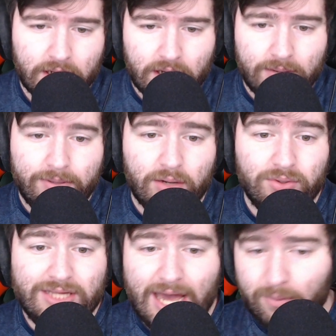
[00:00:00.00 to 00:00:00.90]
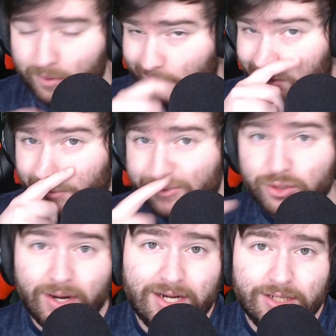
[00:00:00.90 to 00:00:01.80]
But with that, we're going to jump
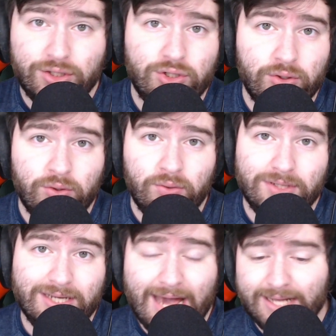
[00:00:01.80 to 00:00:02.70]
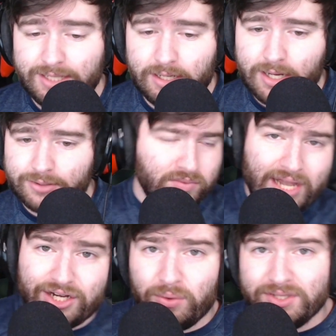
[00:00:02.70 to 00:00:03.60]
straight into the gas analyzers.
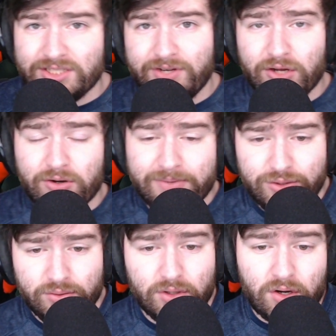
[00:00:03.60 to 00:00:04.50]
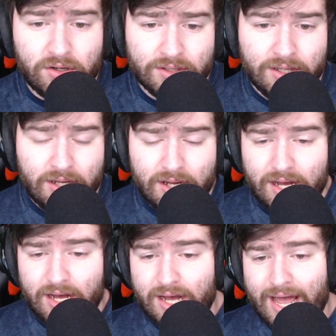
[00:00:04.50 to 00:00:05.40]
I don't want this video to be too long,
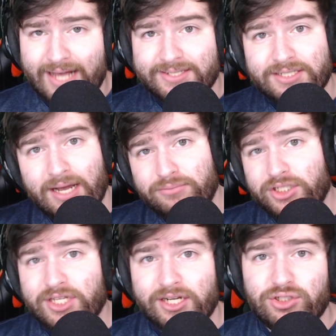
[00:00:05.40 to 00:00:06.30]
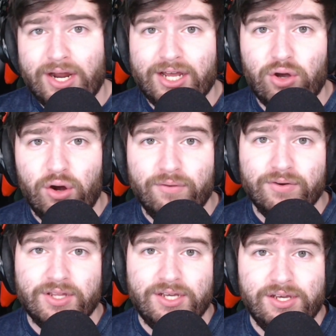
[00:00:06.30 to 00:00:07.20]
as I'm just going to try to go
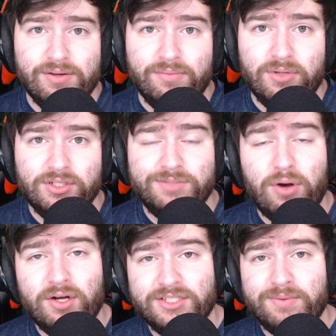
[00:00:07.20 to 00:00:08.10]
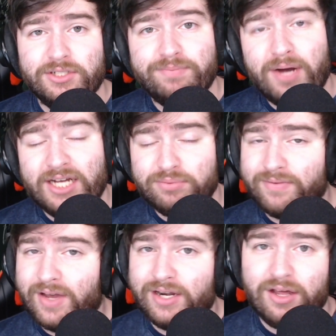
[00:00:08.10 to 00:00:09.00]
over the spawns as much as possible.
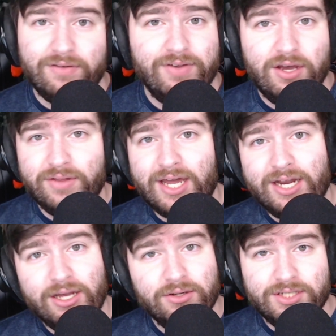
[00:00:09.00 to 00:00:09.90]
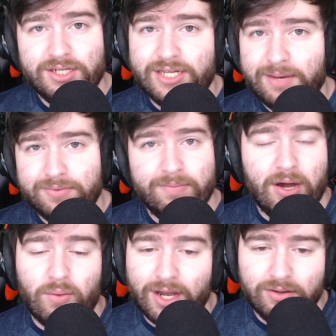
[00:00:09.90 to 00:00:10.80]
I've got another video that kind of goes in depth
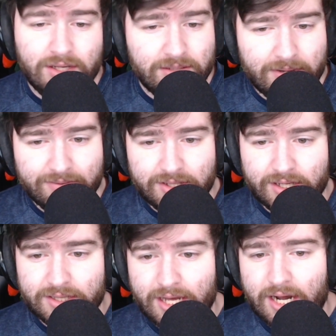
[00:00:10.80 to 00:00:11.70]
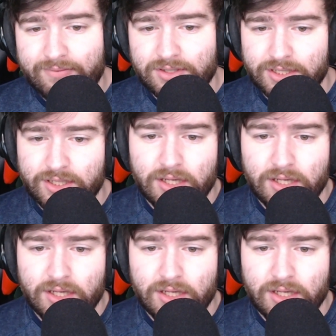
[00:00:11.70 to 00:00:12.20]
about why you need them and everything like that, obviously.